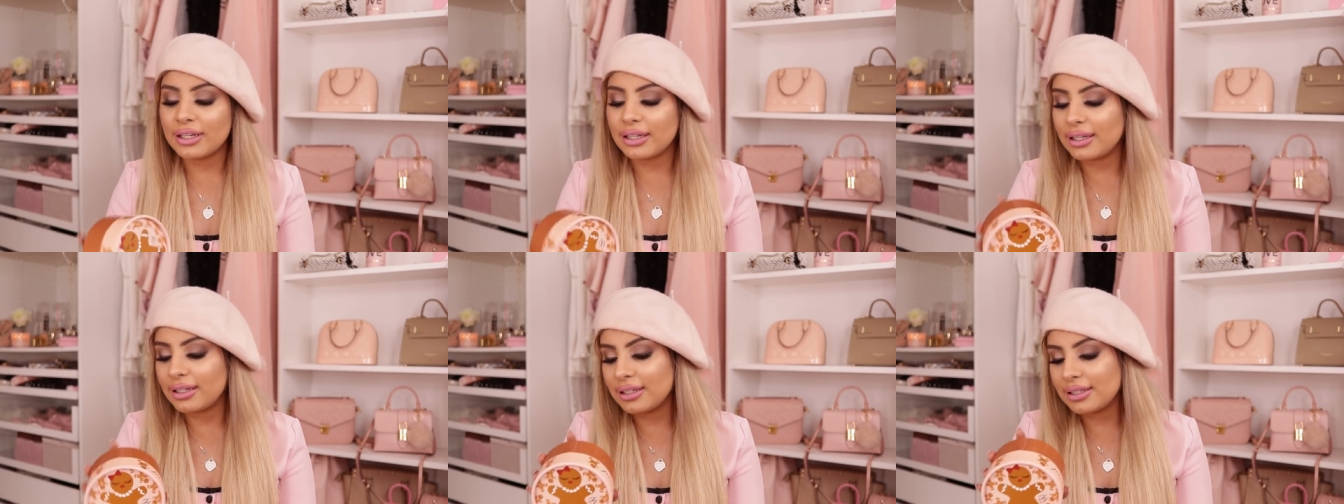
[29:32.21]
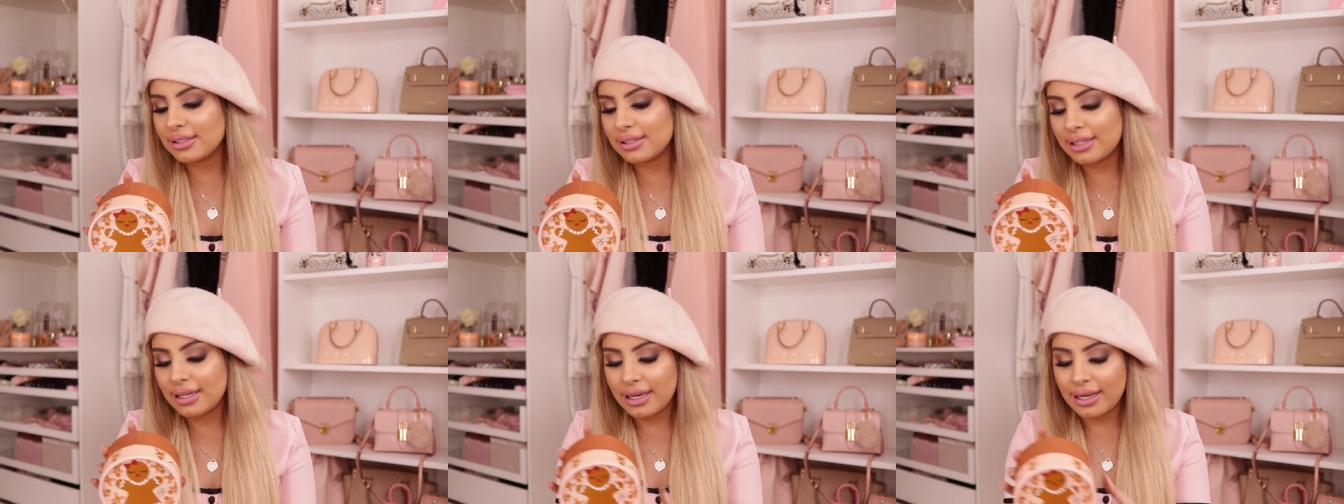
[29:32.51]
It
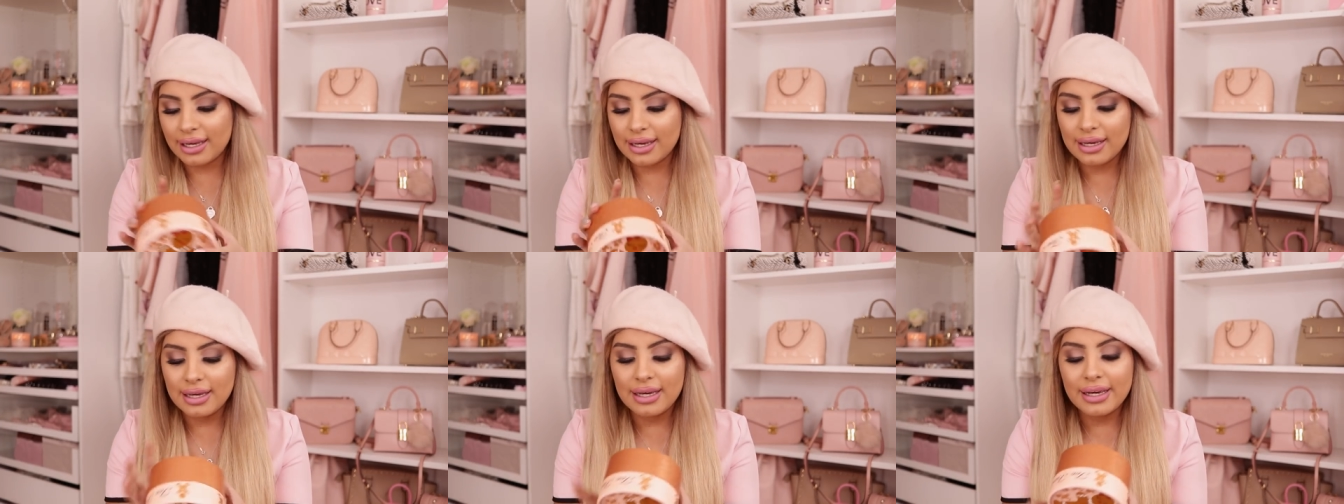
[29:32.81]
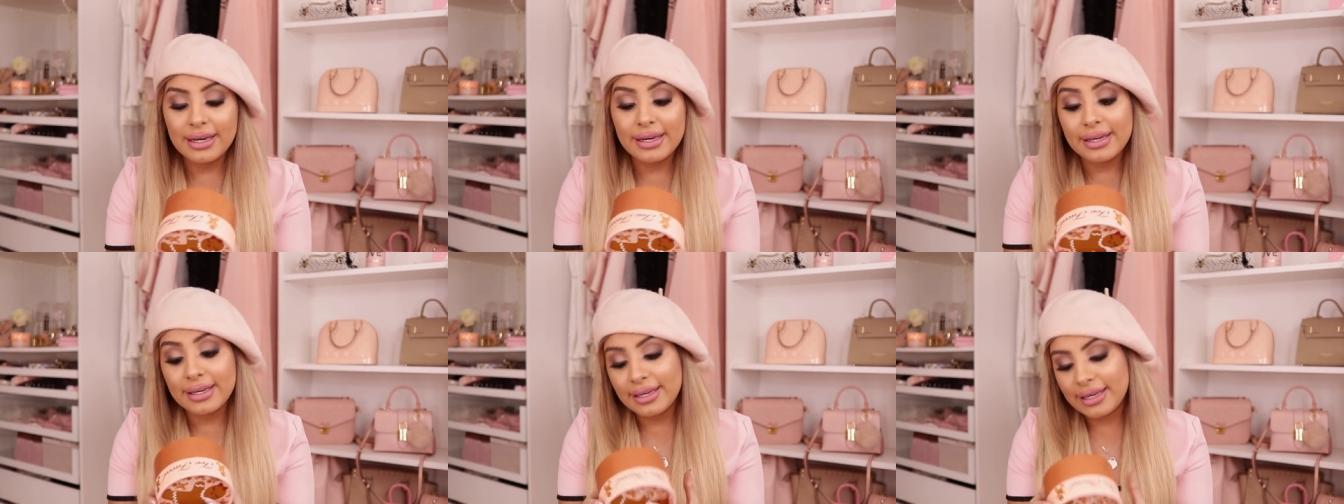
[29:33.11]
is a
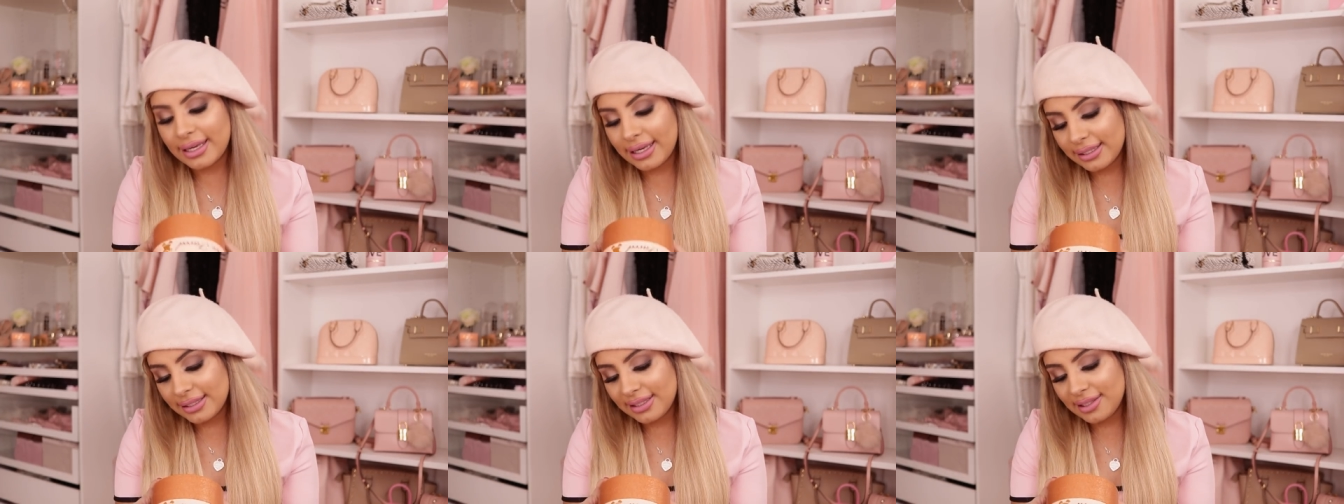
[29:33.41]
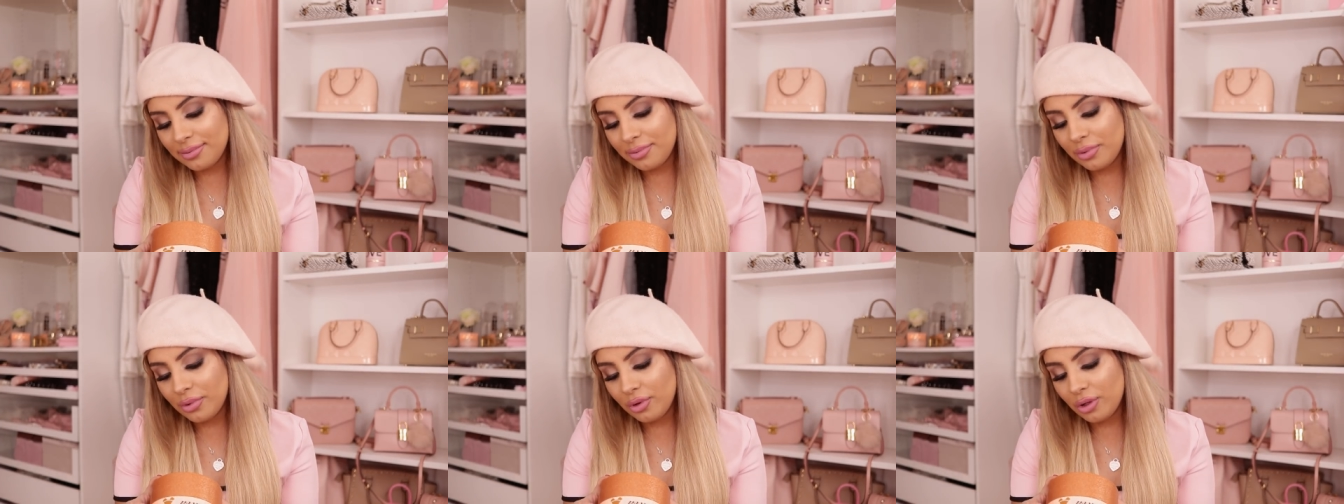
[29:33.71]

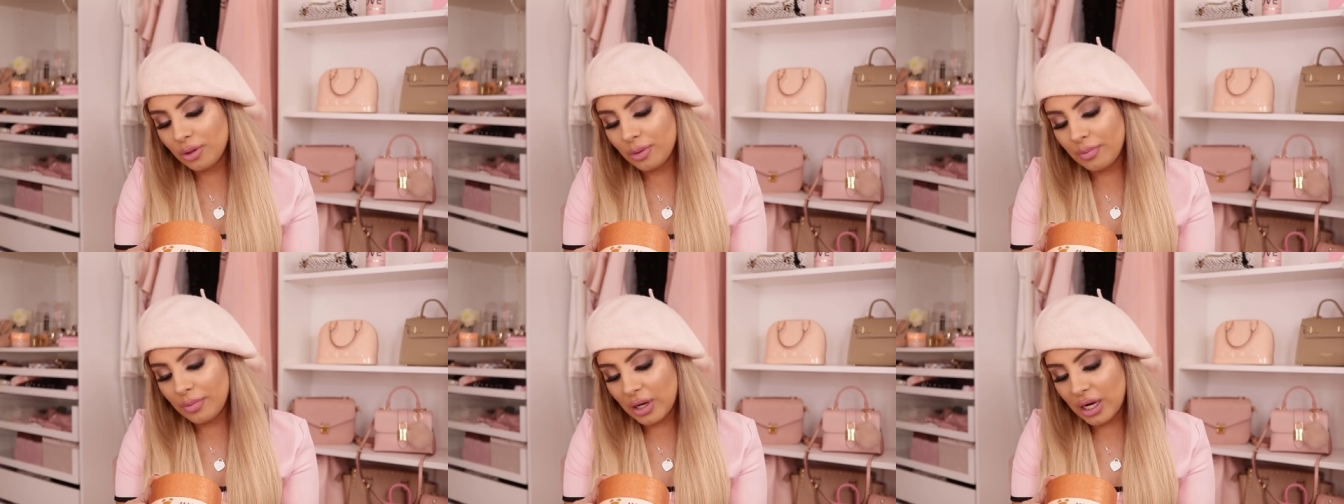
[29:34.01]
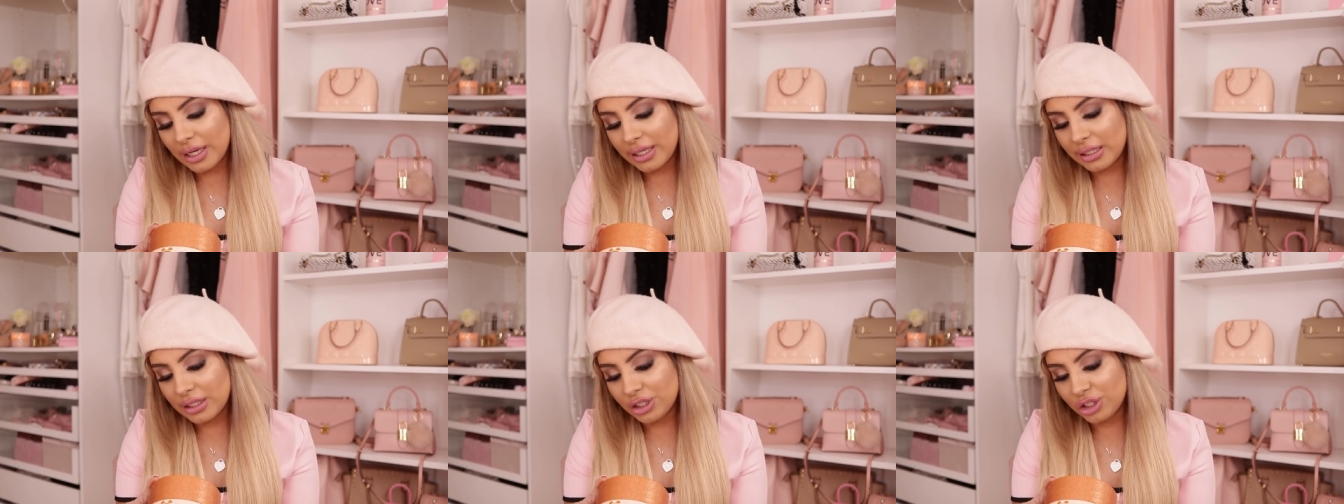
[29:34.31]
kissable body